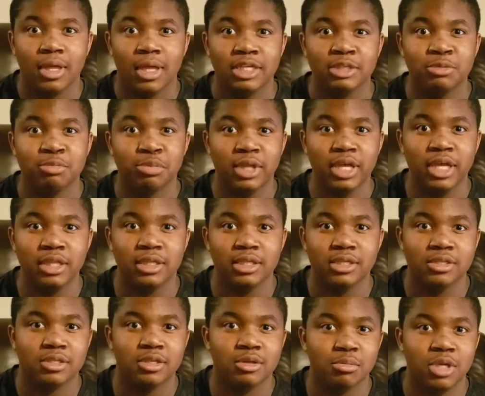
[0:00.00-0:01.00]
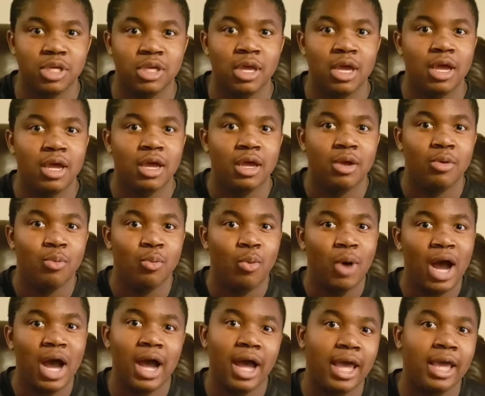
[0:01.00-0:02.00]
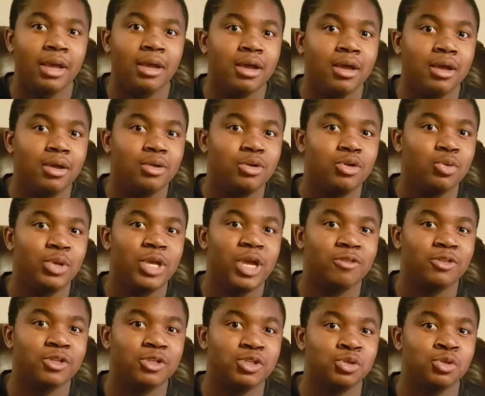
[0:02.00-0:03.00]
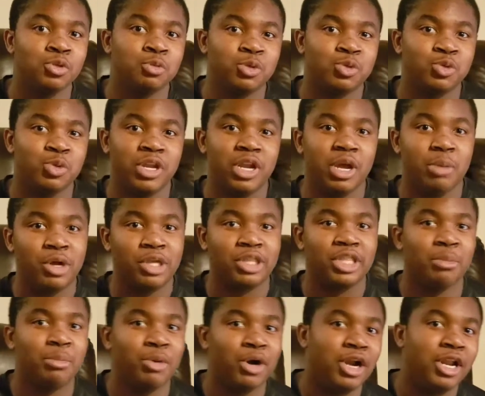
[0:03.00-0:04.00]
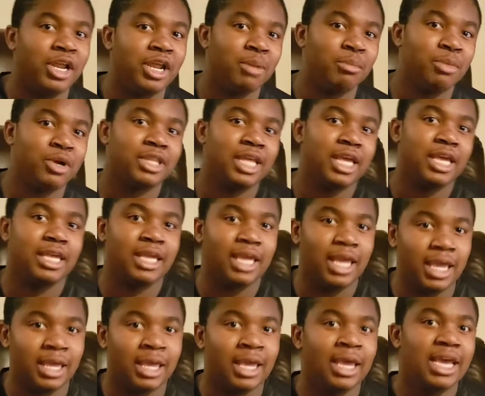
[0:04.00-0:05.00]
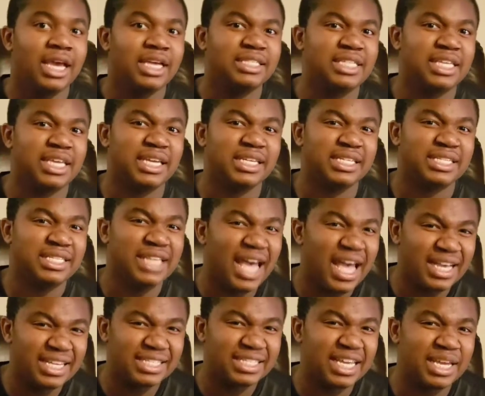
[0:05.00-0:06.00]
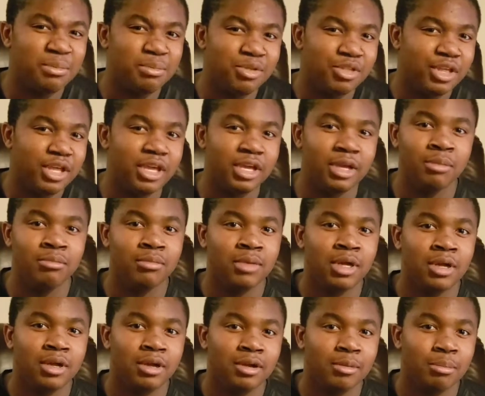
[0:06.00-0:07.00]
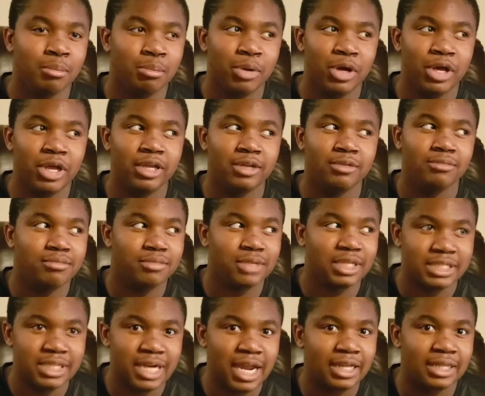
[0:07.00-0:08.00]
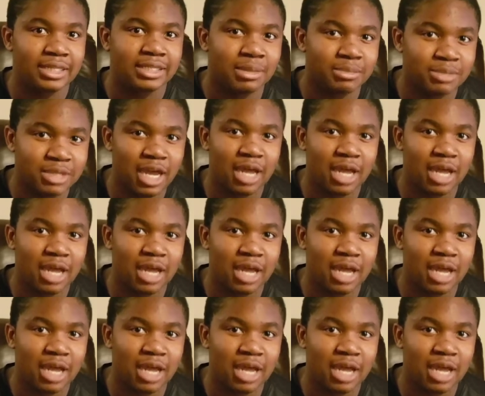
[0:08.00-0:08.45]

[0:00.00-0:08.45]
Explain this to me. Why do we have to choose between a birthday party and a birthday cake? It's the exact same thing, but it's not at the same